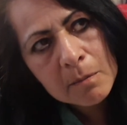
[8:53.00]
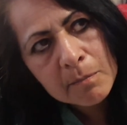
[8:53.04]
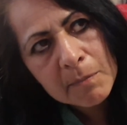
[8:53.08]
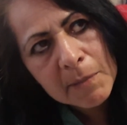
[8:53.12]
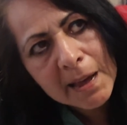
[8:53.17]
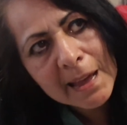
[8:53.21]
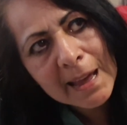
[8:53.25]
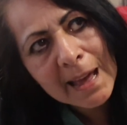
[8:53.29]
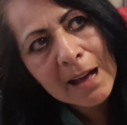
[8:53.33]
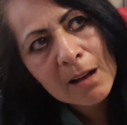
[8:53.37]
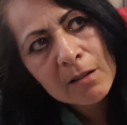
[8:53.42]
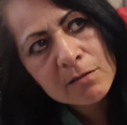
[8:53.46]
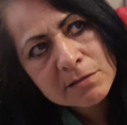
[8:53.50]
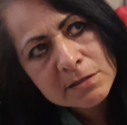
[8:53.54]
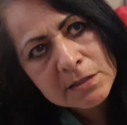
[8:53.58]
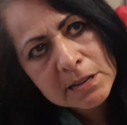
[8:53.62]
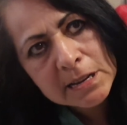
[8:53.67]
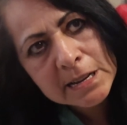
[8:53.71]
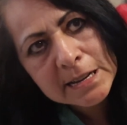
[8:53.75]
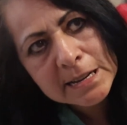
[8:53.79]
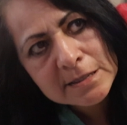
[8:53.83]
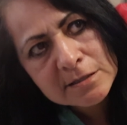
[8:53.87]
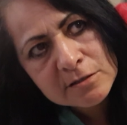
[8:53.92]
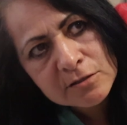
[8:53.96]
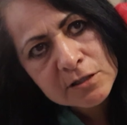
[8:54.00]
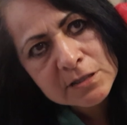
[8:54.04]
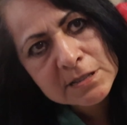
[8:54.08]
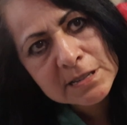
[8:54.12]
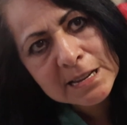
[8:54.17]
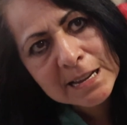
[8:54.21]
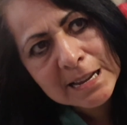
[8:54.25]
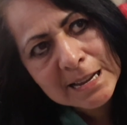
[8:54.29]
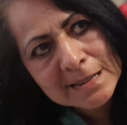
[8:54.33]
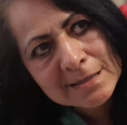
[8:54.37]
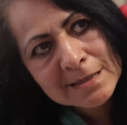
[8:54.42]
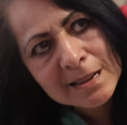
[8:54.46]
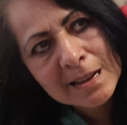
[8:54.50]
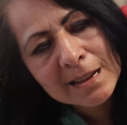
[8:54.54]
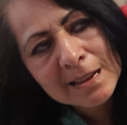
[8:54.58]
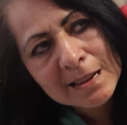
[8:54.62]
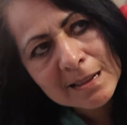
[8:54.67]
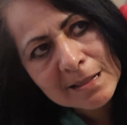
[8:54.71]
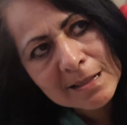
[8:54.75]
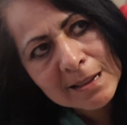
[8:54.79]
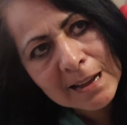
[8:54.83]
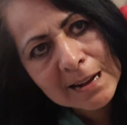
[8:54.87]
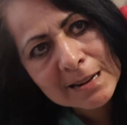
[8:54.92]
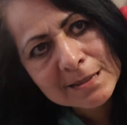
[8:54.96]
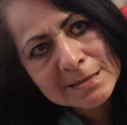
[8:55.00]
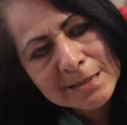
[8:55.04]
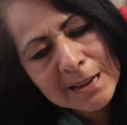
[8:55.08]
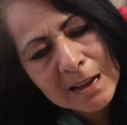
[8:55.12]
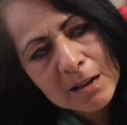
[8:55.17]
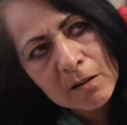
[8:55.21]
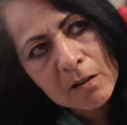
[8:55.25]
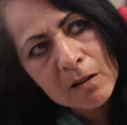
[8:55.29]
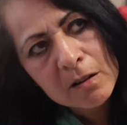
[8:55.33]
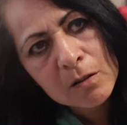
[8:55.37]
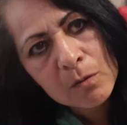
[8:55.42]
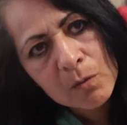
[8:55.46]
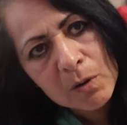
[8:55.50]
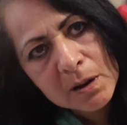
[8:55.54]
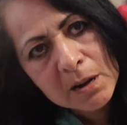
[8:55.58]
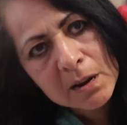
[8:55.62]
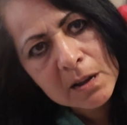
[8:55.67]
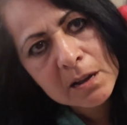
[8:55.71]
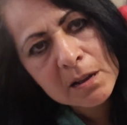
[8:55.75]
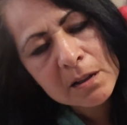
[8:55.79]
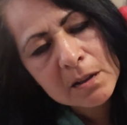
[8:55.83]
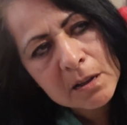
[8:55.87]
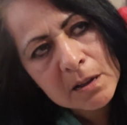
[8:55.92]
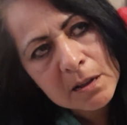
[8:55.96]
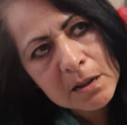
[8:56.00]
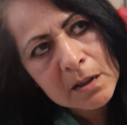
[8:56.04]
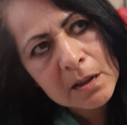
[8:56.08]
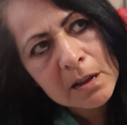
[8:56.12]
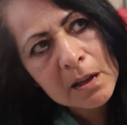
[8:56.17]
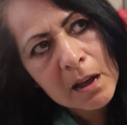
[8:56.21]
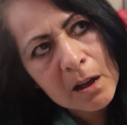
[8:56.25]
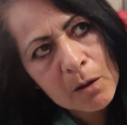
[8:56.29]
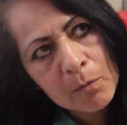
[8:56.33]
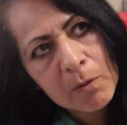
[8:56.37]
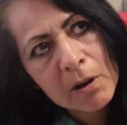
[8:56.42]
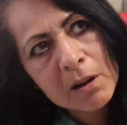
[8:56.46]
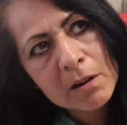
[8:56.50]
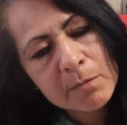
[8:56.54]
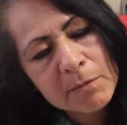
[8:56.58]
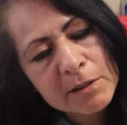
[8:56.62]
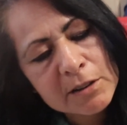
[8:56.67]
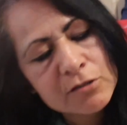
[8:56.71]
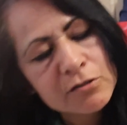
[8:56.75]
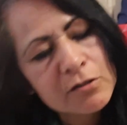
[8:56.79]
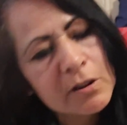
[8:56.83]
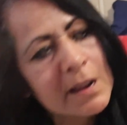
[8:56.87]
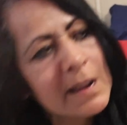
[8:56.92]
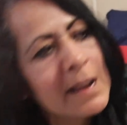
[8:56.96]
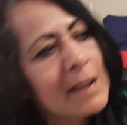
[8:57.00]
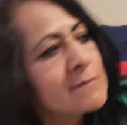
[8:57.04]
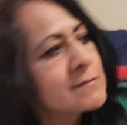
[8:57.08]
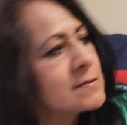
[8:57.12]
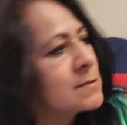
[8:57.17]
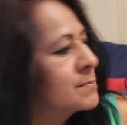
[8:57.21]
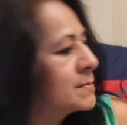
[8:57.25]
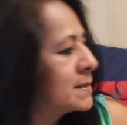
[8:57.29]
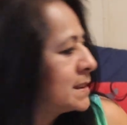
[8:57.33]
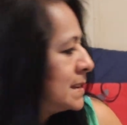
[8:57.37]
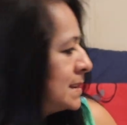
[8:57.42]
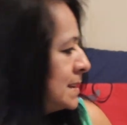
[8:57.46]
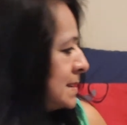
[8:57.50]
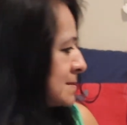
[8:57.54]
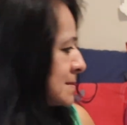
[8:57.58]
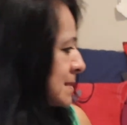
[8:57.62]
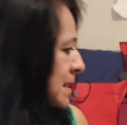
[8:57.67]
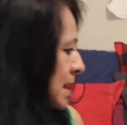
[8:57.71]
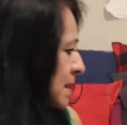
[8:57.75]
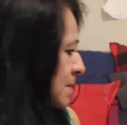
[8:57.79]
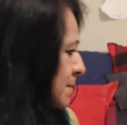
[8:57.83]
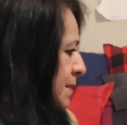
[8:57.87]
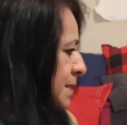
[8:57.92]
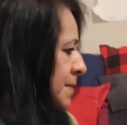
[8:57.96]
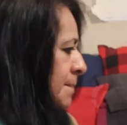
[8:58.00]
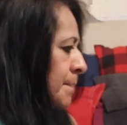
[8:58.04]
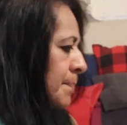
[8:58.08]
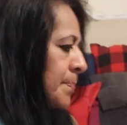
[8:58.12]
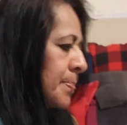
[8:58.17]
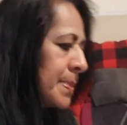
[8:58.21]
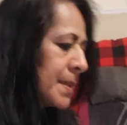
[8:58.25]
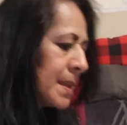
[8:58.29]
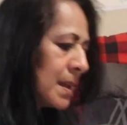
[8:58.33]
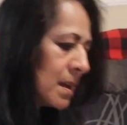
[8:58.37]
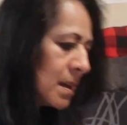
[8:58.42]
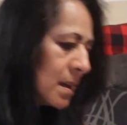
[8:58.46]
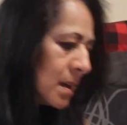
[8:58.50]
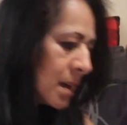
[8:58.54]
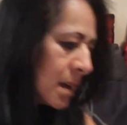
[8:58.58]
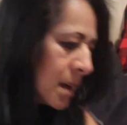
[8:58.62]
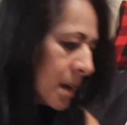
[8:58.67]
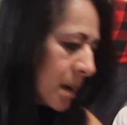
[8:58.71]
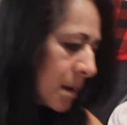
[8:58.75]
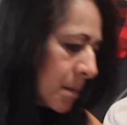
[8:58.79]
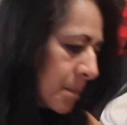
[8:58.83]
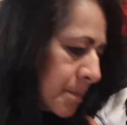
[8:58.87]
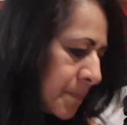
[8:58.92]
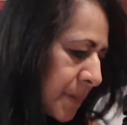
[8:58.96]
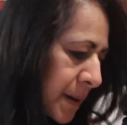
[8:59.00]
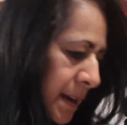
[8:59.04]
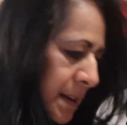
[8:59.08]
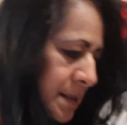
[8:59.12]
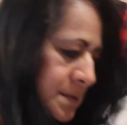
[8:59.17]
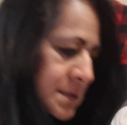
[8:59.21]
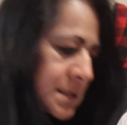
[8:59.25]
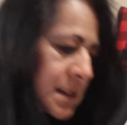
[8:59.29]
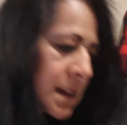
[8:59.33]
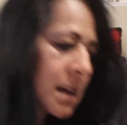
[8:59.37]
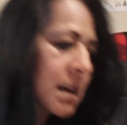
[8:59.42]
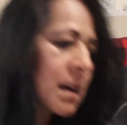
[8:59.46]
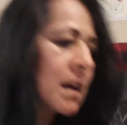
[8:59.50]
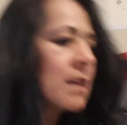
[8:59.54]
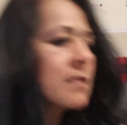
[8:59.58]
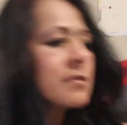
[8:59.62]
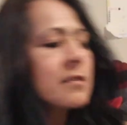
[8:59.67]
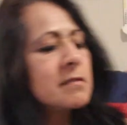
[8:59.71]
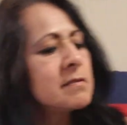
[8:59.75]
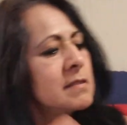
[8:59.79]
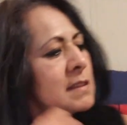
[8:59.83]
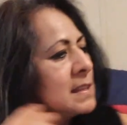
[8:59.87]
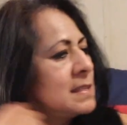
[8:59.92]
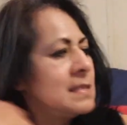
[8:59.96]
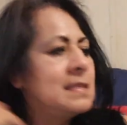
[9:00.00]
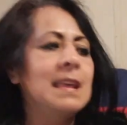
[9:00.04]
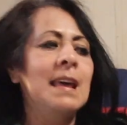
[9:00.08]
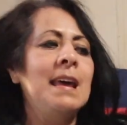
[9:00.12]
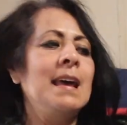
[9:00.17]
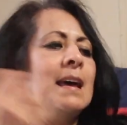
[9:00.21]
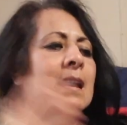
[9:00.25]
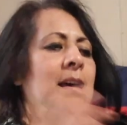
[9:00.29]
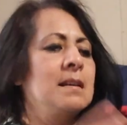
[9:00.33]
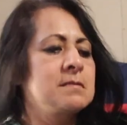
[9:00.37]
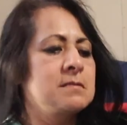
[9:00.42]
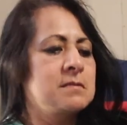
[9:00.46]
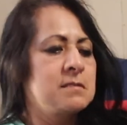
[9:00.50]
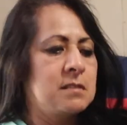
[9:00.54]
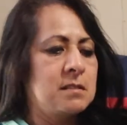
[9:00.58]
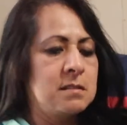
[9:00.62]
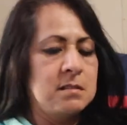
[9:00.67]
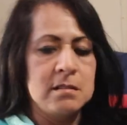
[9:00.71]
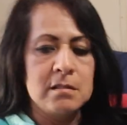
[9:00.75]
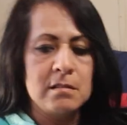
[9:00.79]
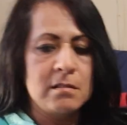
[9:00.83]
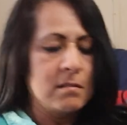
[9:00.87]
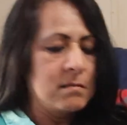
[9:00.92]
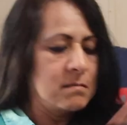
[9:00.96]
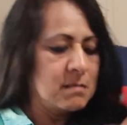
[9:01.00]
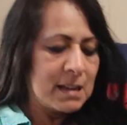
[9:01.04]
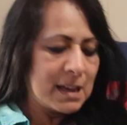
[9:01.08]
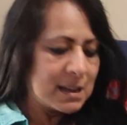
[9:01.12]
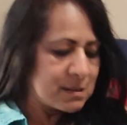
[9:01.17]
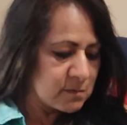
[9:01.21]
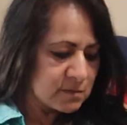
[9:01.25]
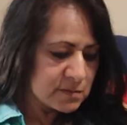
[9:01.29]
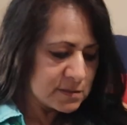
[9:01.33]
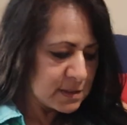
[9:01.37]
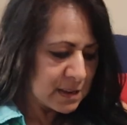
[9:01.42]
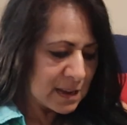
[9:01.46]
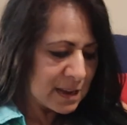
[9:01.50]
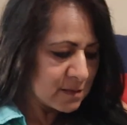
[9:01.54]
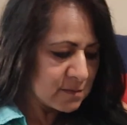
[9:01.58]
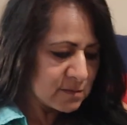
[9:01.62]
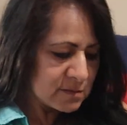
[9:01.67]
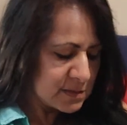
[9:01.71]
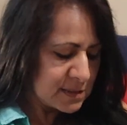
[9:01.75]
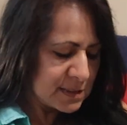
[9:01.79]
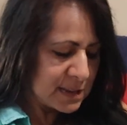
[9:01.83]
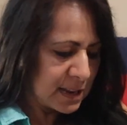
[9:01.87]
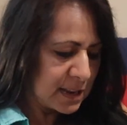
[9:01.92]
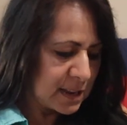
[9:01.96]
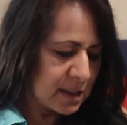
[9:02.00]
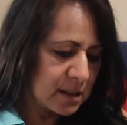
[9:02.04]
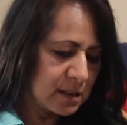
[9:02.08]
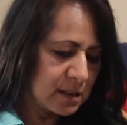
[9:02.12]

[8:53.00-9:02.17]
house keys, just in case I get locked out. I want to make sure I have some keys on me. But other than that, I don't take